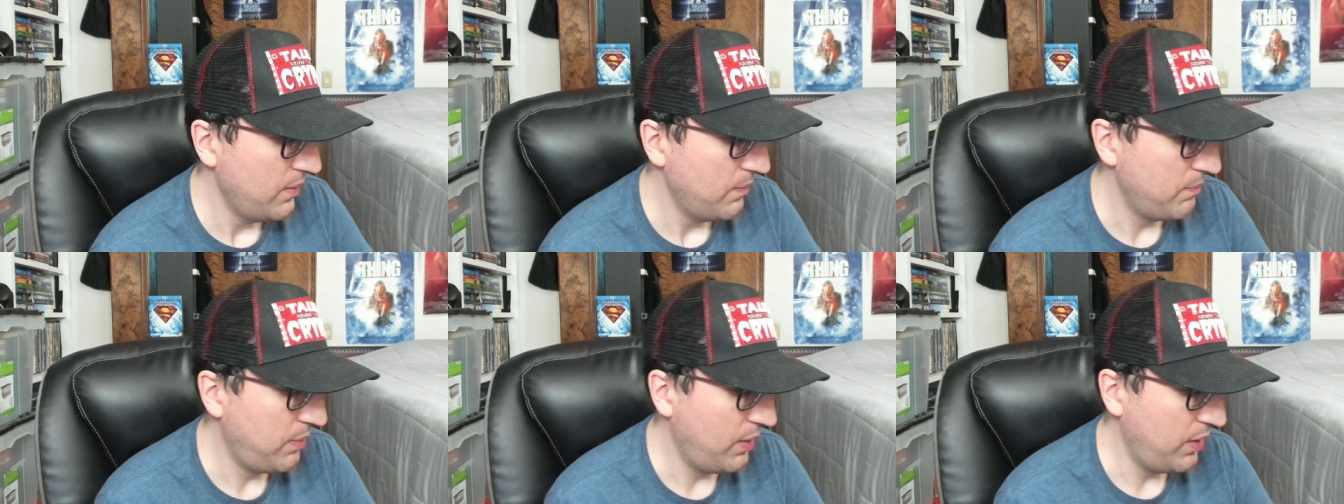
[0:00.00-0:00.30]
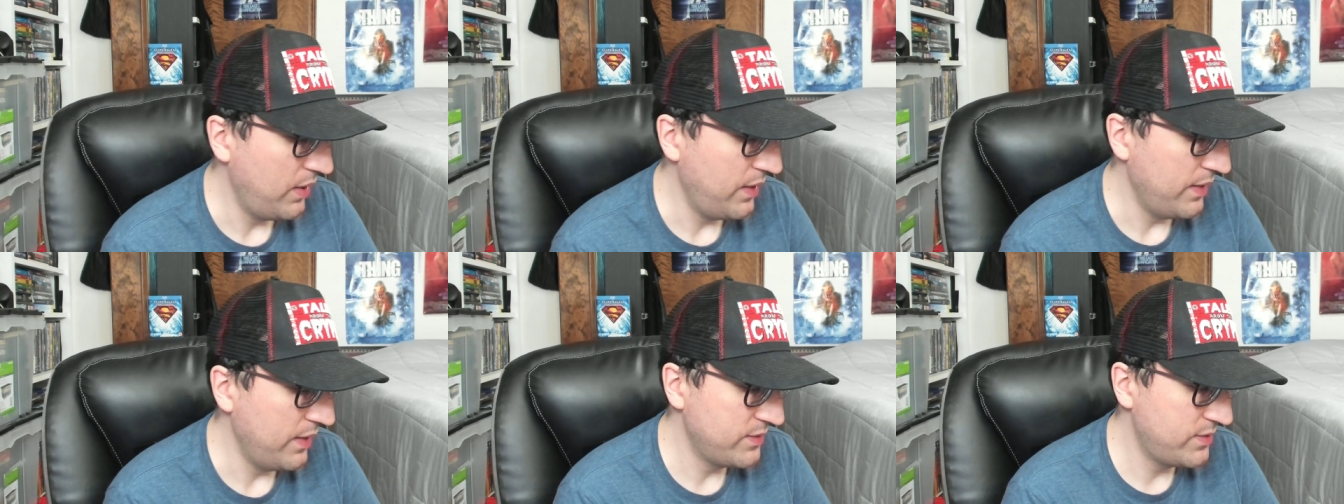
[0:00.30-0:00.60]

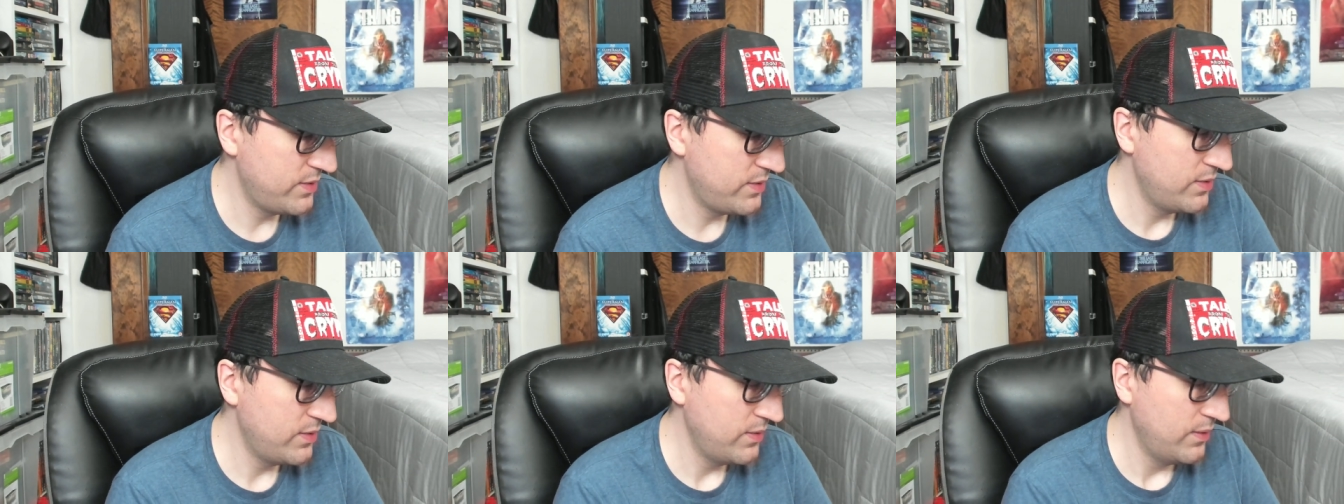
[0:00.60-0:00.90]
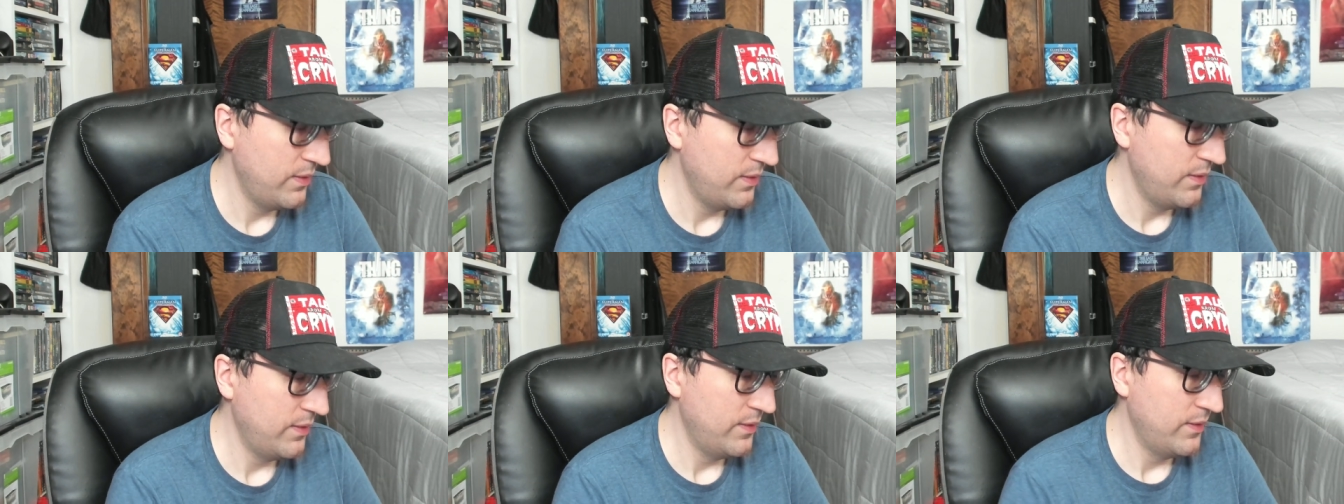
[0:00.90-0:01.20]
But
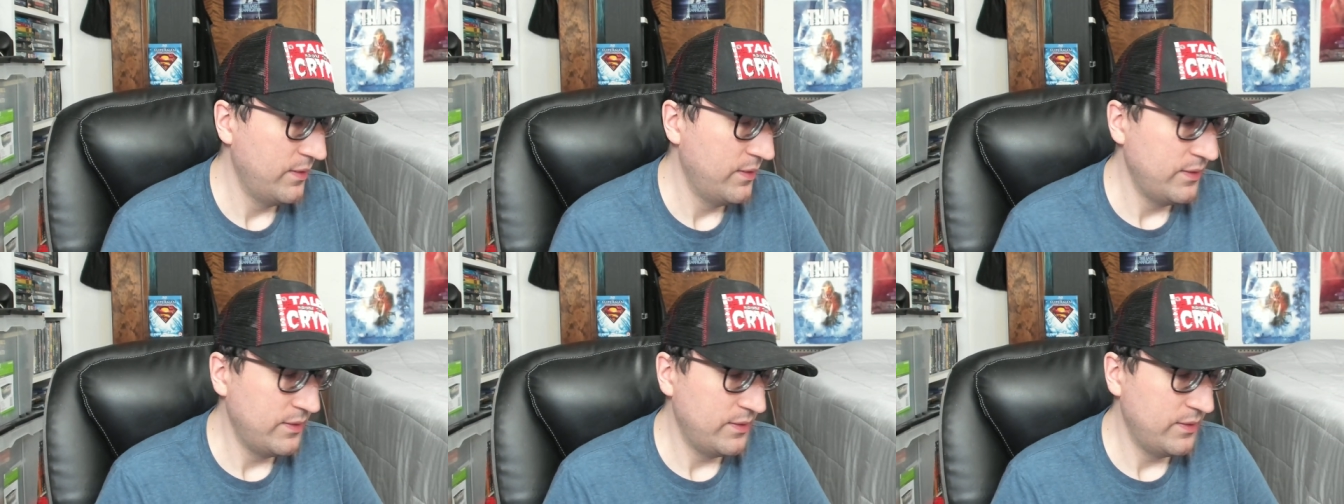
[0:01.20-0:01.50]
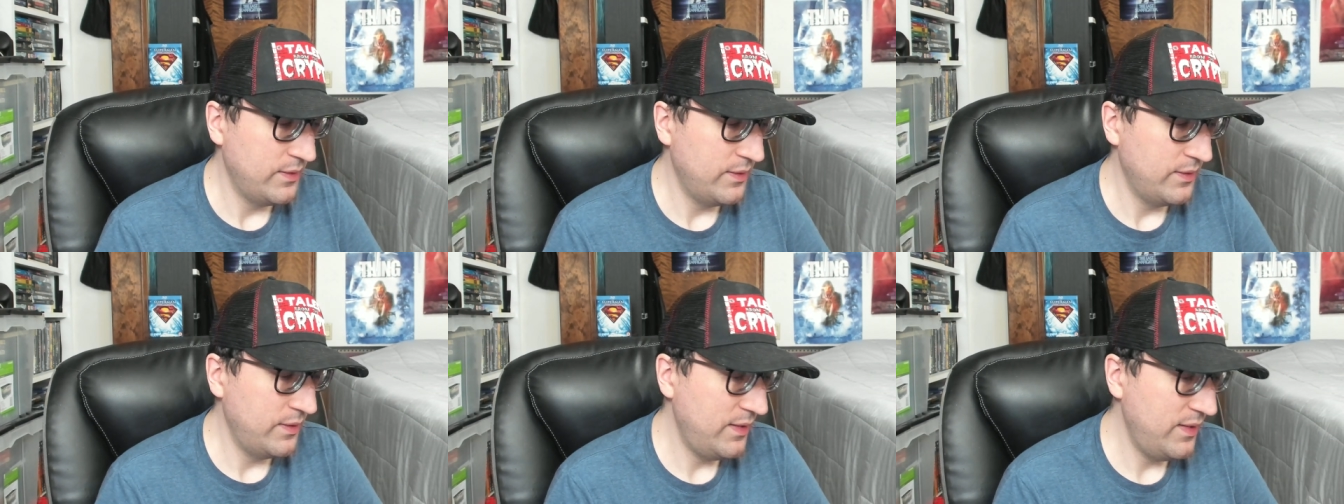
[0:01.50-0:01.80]

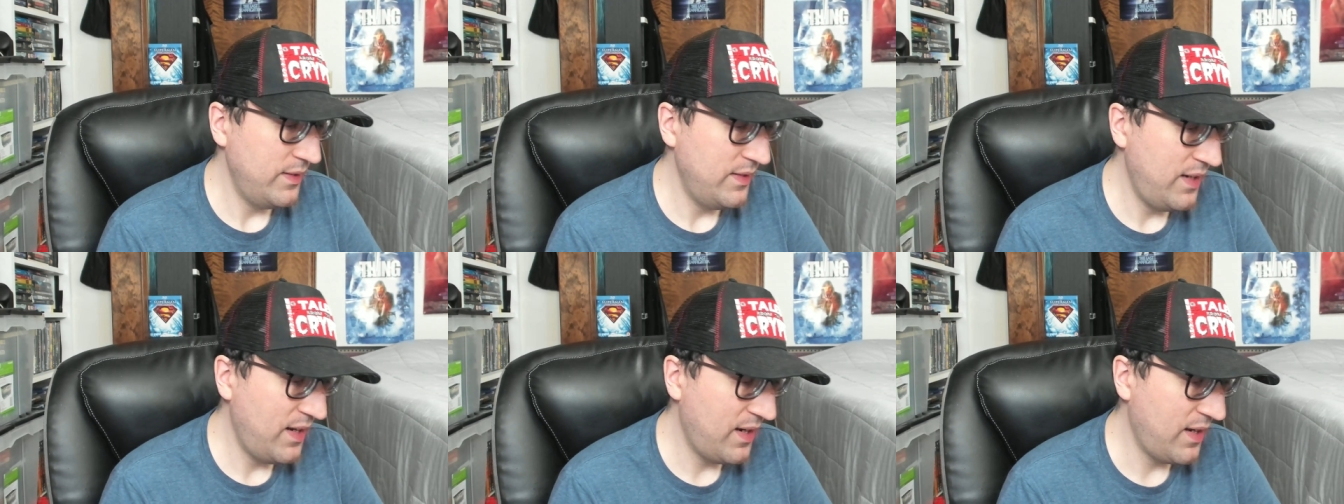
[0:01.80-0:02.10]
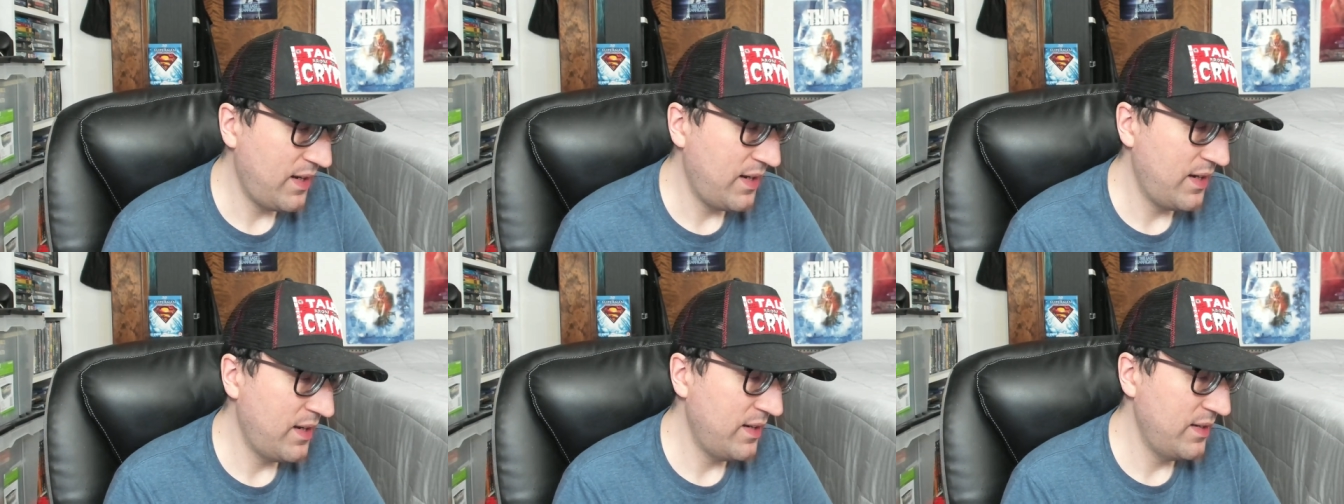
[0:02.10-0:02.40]

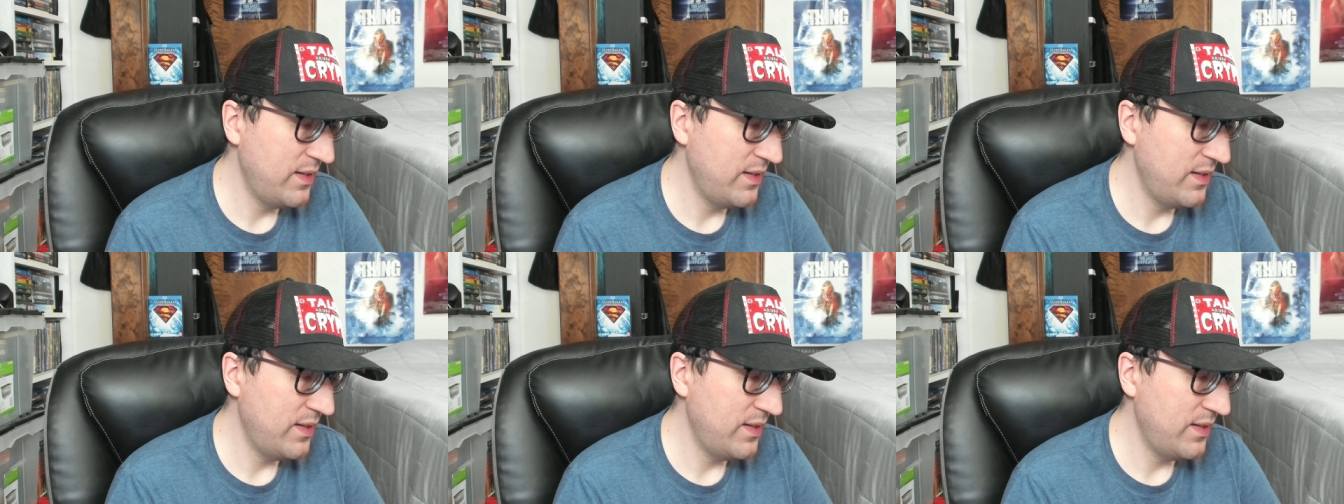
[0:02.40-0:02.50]
yeah,